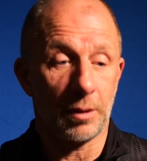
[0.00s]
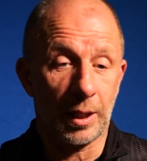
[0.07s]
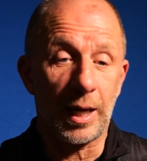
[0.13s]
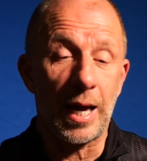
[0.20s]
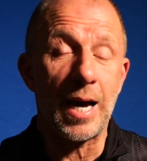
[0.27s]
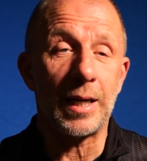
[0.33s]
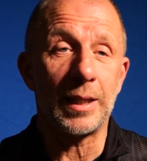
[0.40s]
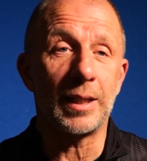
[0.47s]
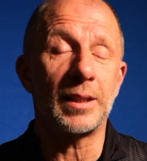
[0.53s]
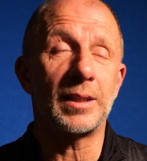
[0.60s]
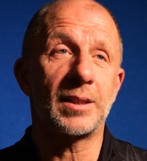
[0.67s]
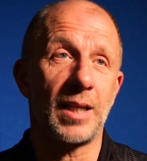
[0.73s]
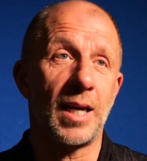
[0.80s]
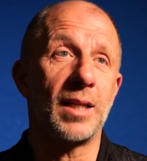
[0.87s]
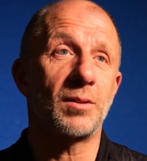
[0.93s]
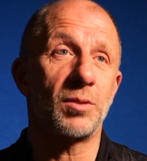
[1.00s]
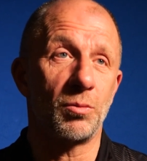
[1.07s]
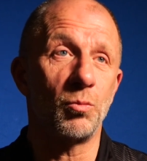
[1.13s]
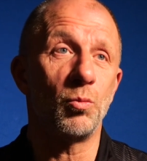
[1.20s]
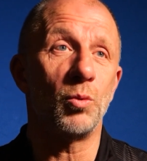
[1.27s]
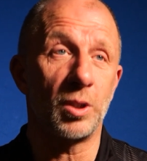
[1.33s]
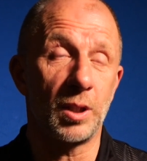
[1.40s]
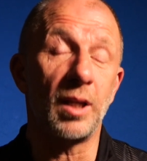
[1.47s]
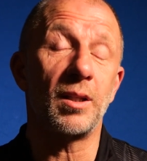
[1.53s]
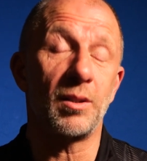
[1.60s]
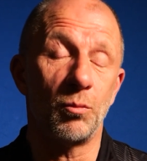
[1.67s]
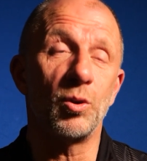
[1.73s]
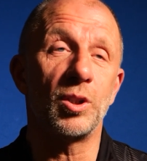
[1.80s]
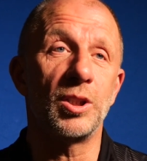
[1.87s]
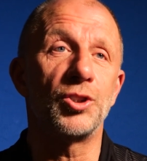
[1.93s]
kindly said would
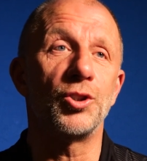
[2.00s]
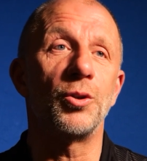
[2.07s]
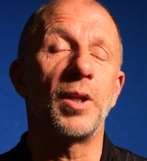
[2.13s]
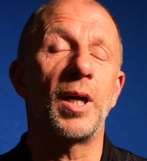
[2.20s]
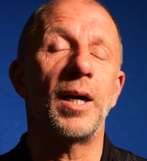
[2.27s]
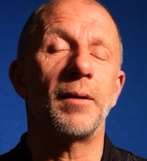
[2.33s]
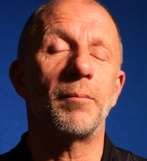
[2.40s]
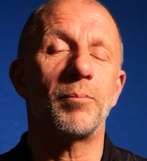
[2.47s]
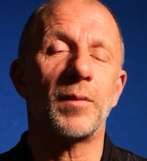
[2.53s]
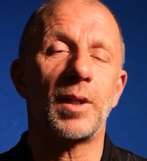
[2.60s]
I do that,